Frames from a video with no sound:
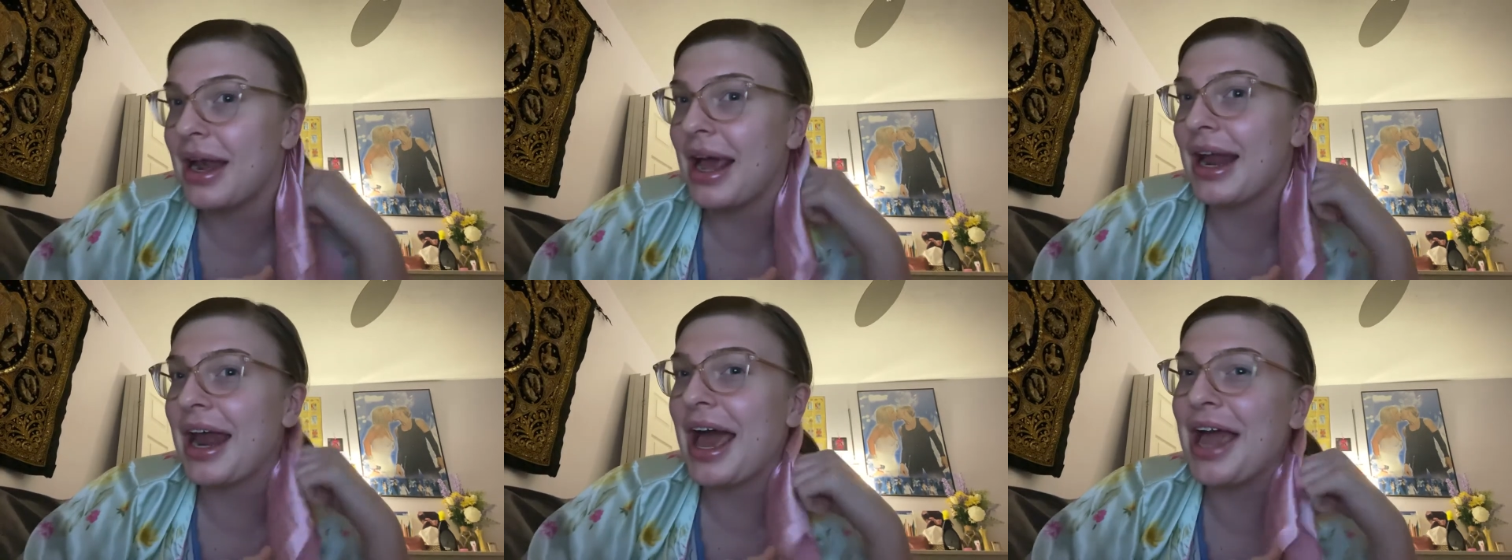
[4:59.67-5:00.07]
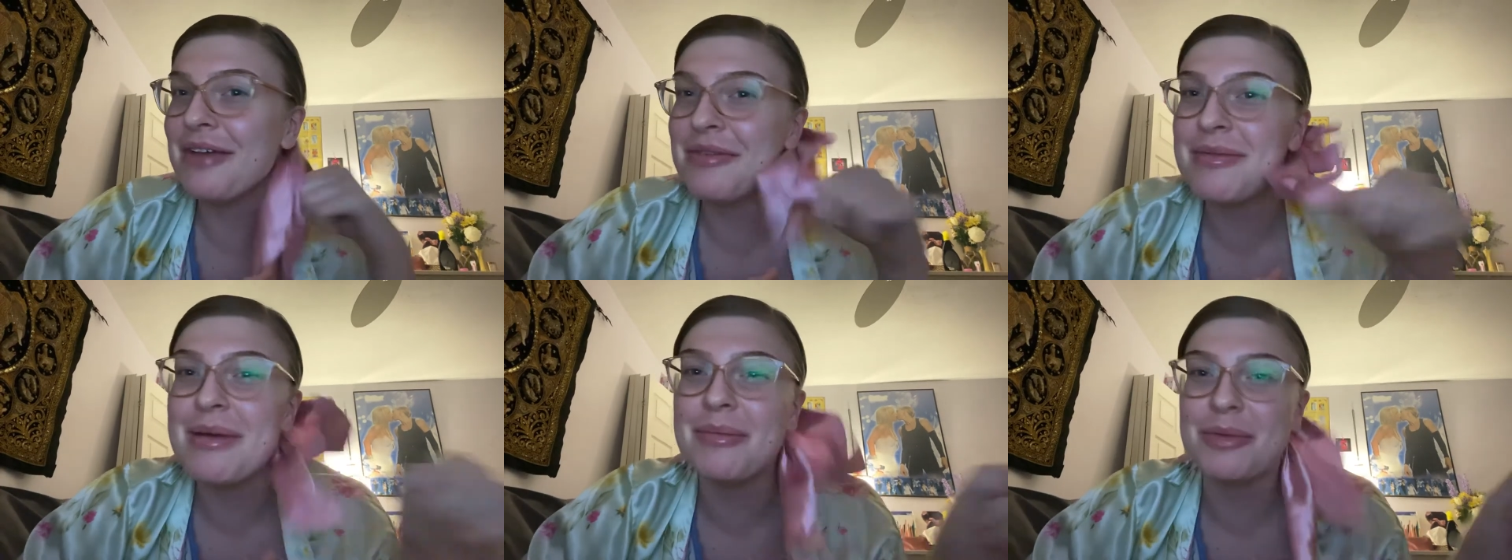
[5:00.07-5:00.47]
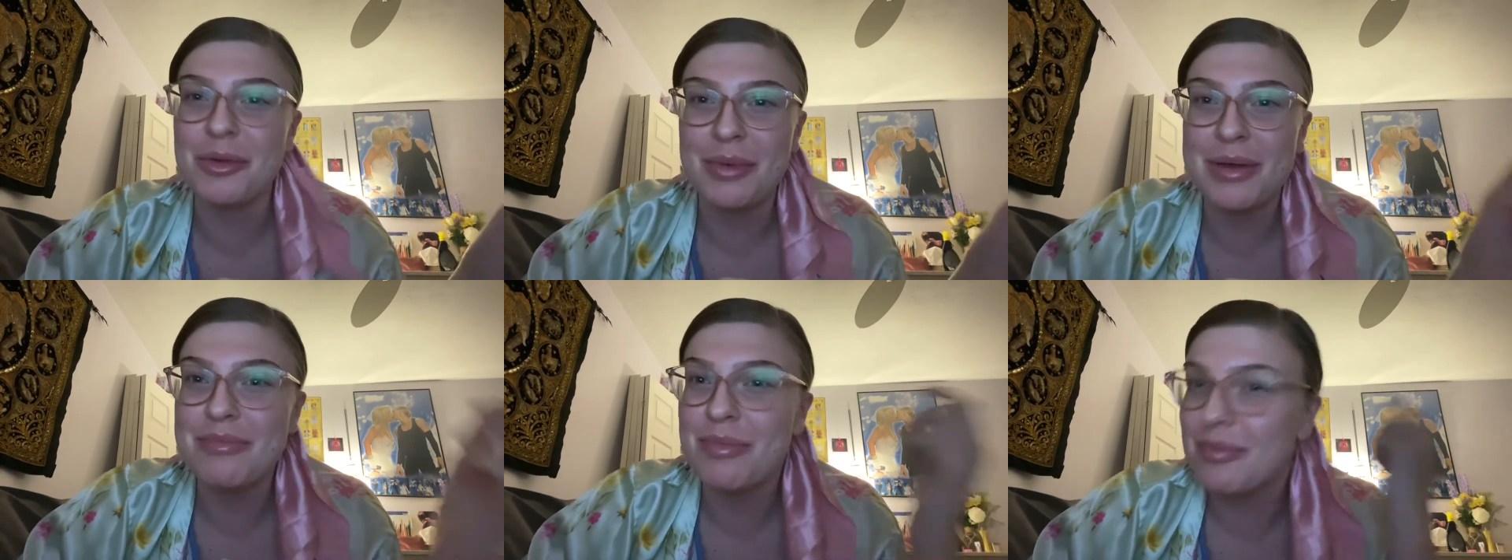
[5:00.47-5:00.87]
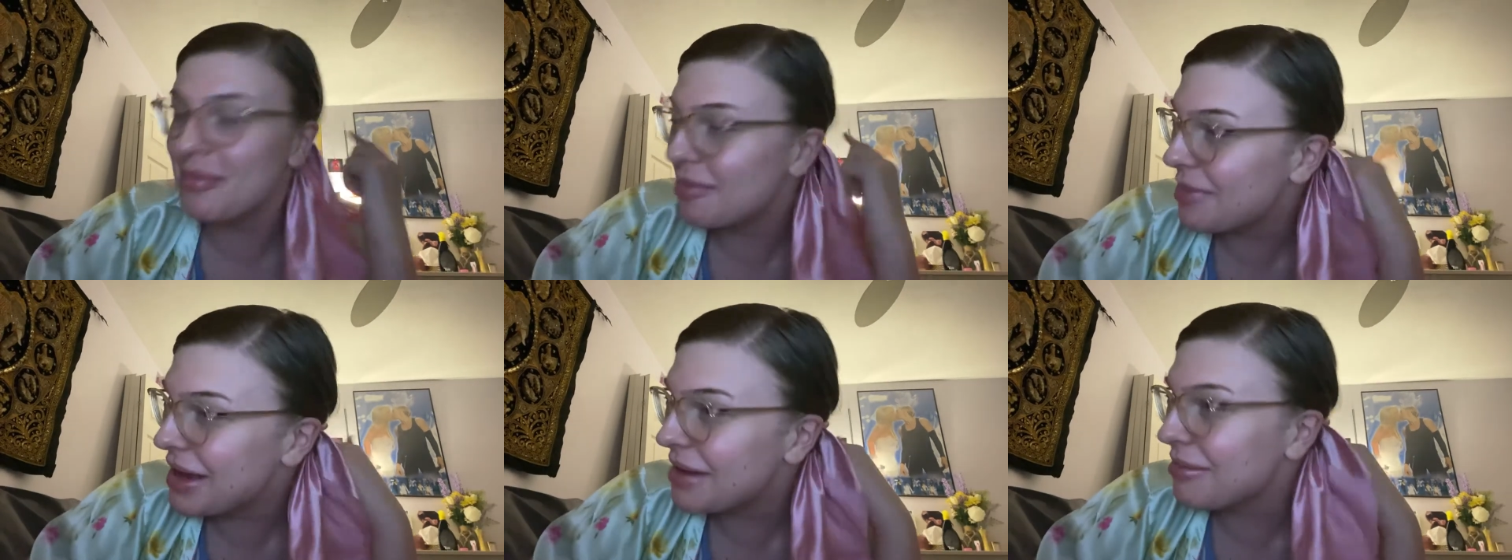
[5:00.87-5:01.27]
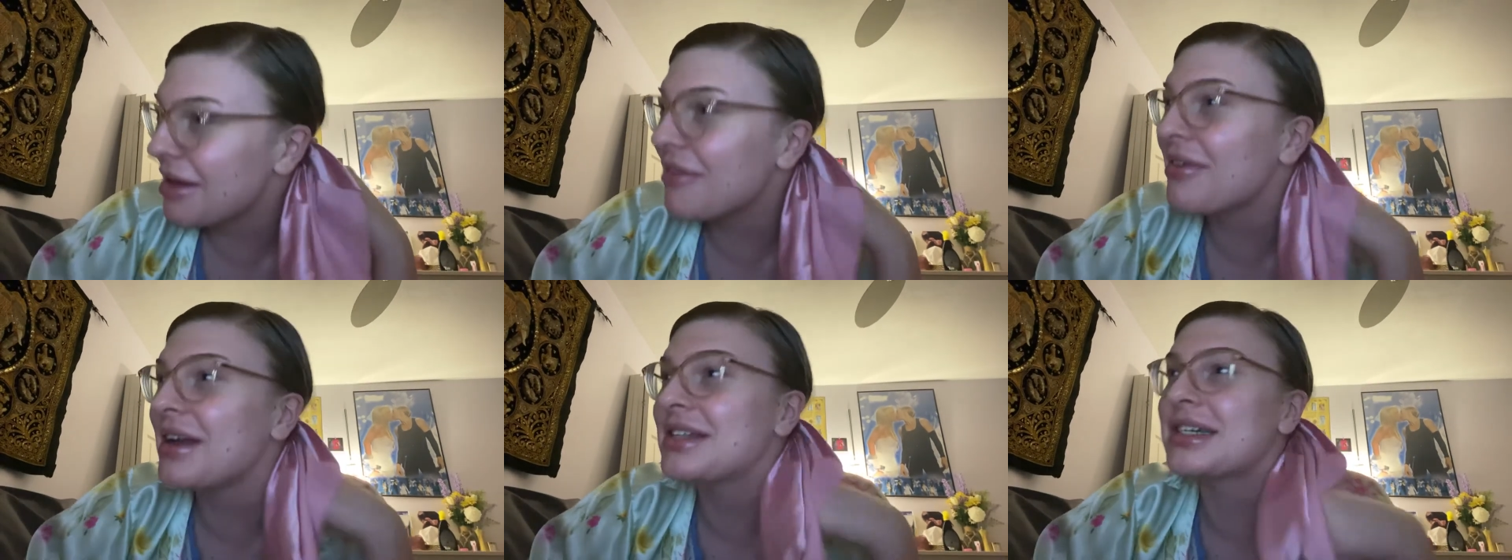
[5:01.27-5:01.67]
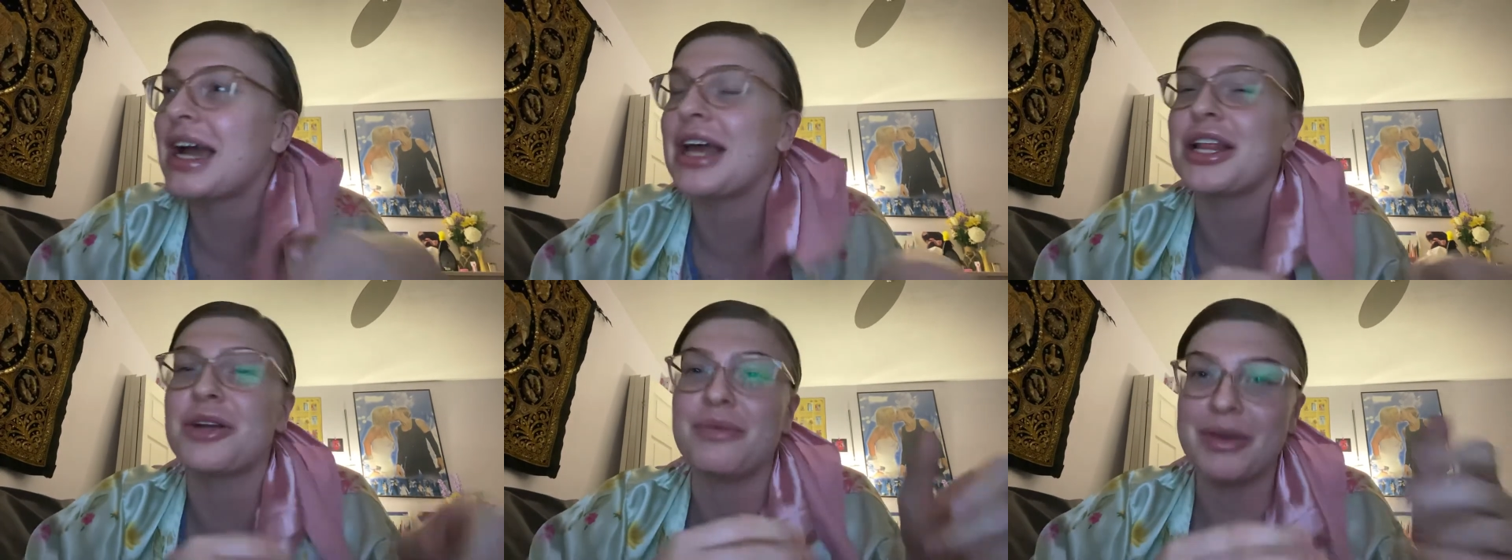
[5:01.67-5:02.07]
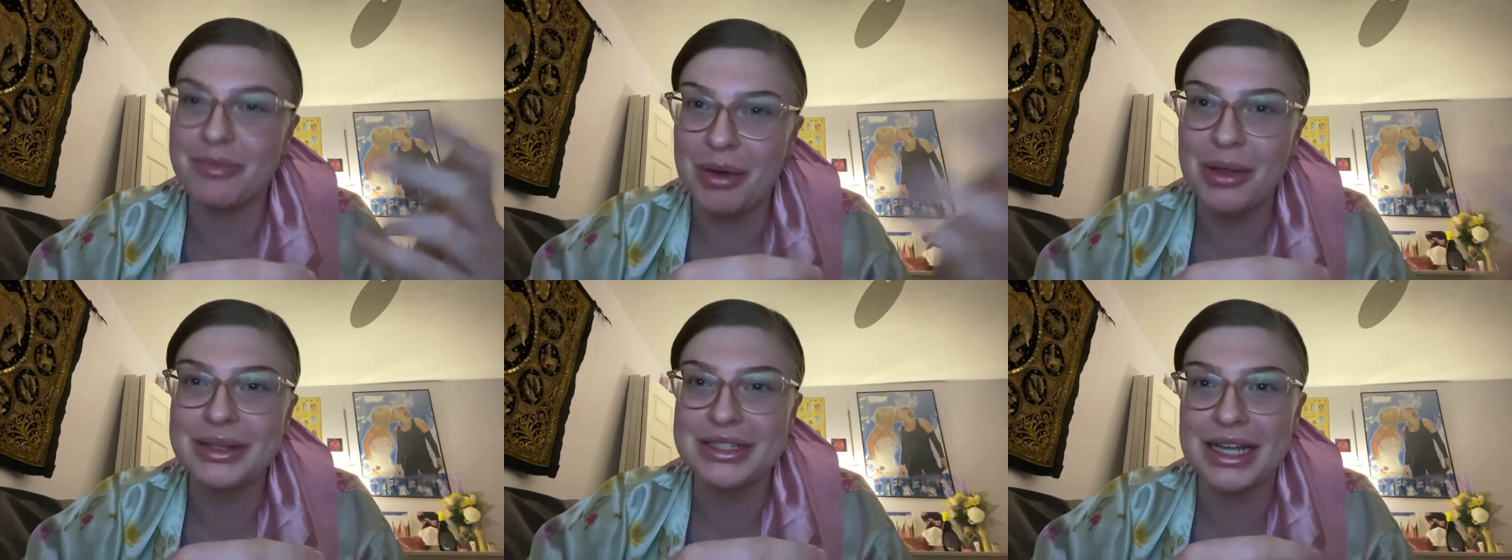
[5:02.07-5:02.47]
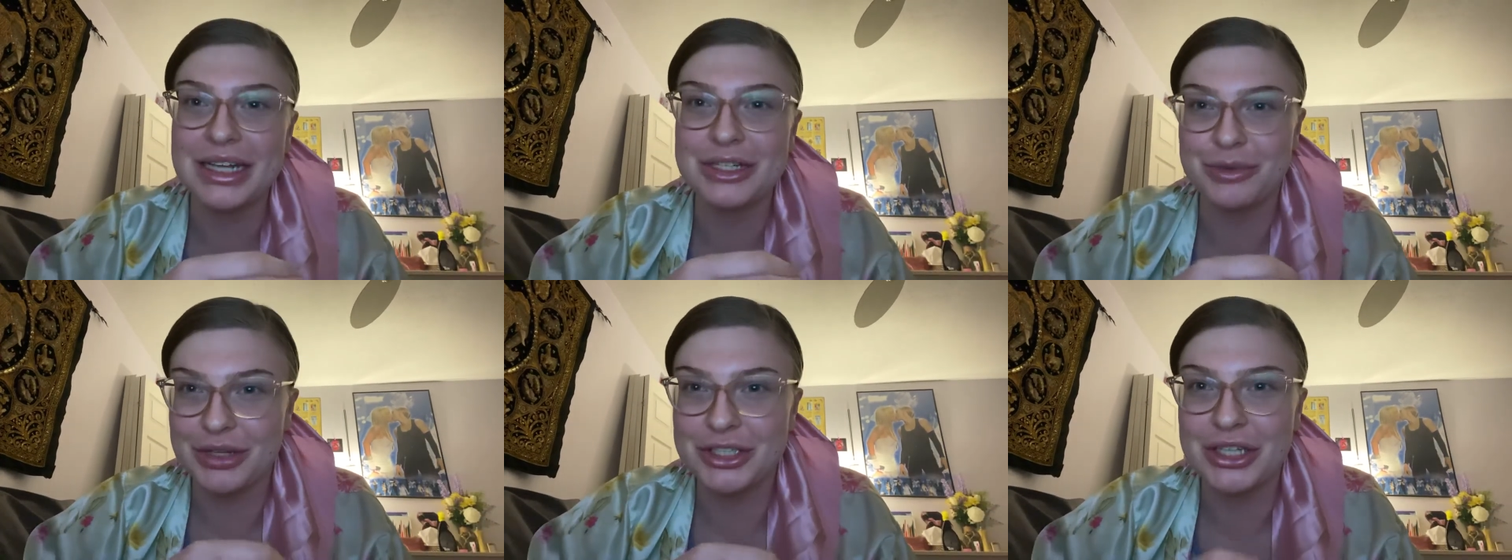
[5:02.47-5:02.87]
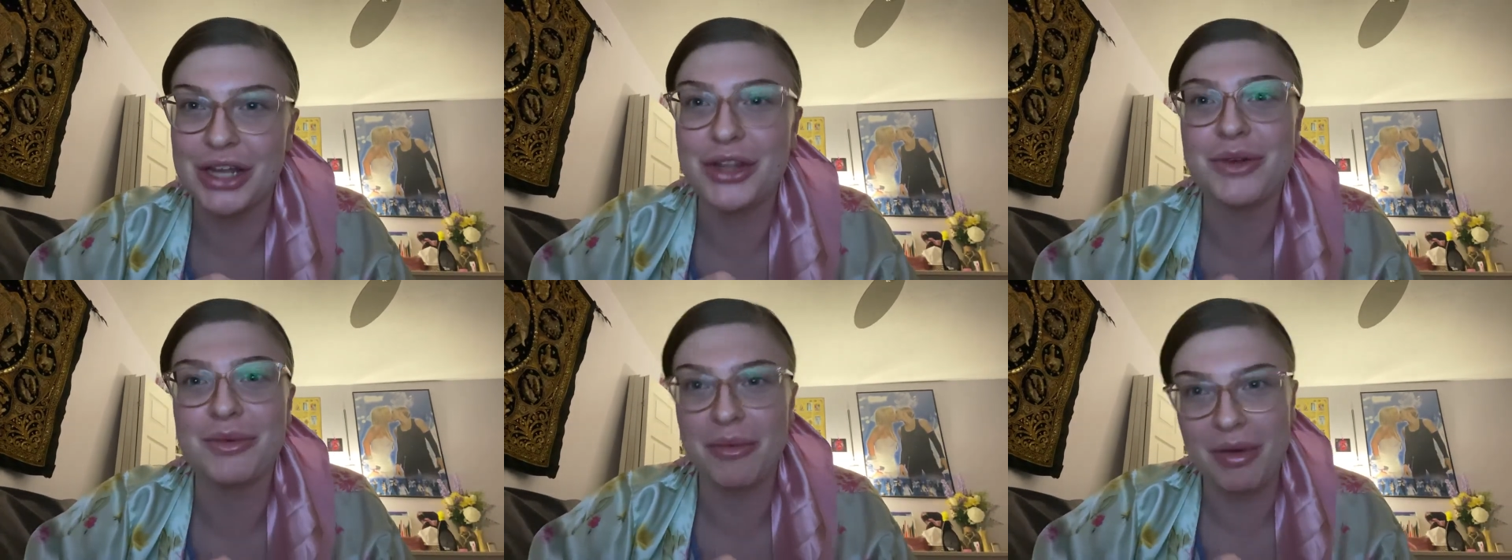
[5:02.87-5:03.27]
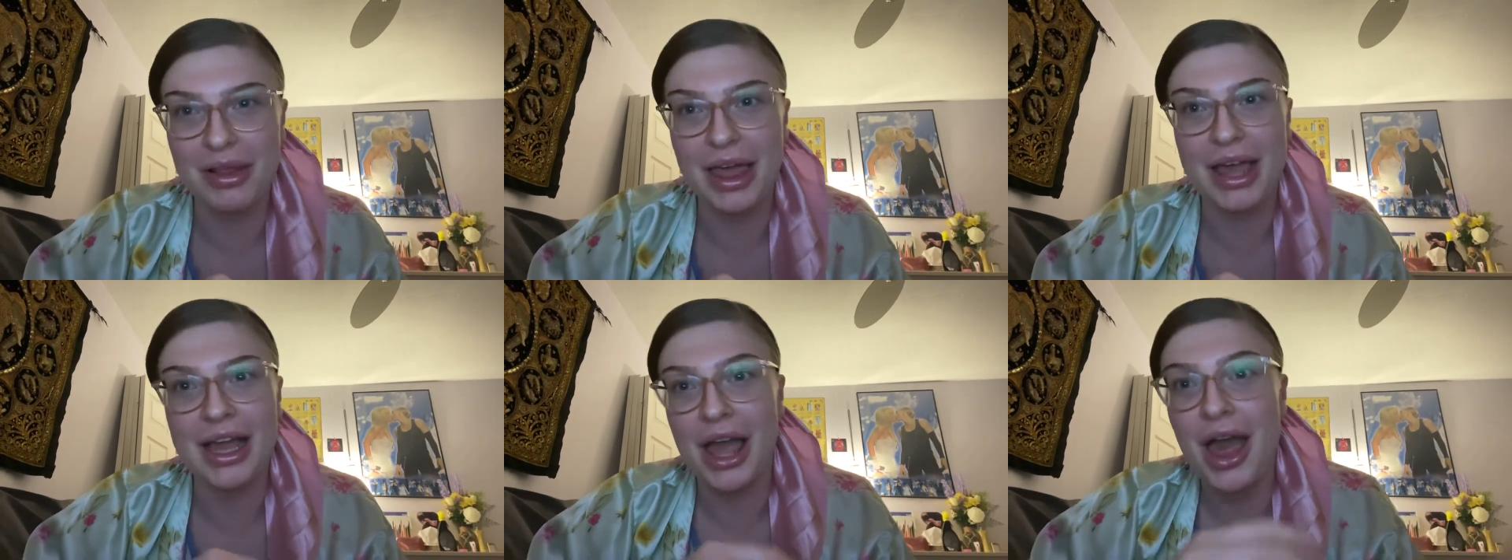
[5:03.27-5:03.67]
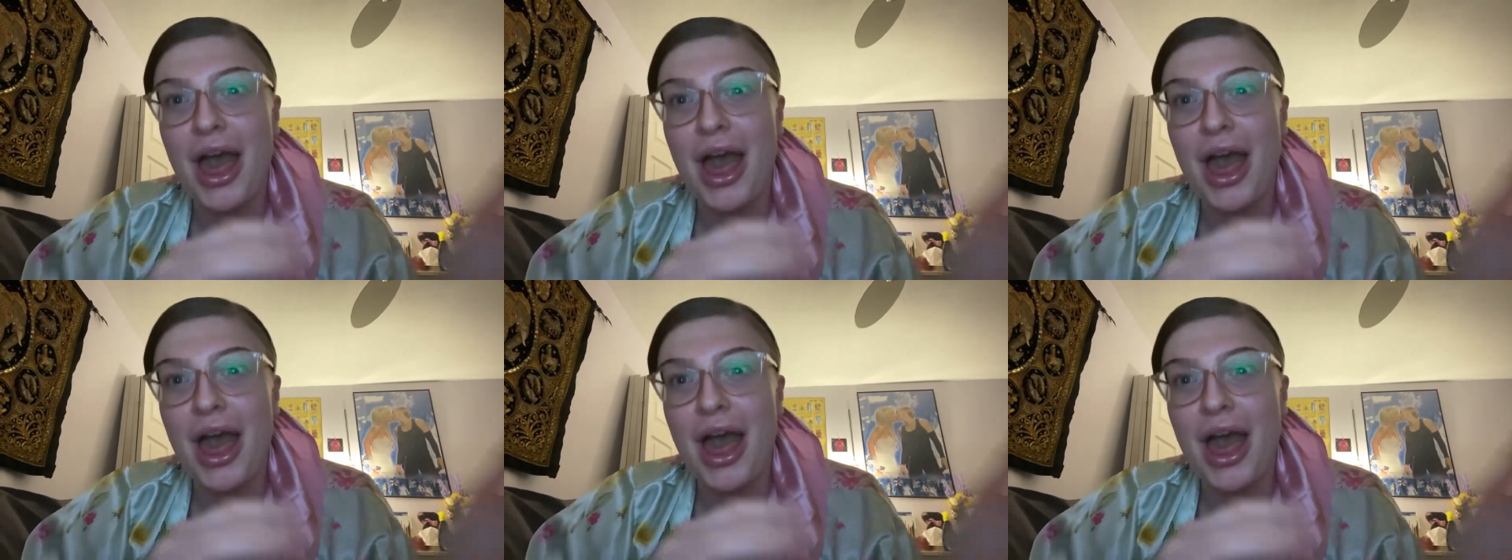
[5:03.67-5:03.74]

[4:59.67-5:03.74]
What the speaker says: and I remember me and my friend Tyler, we both said to each other, we were like,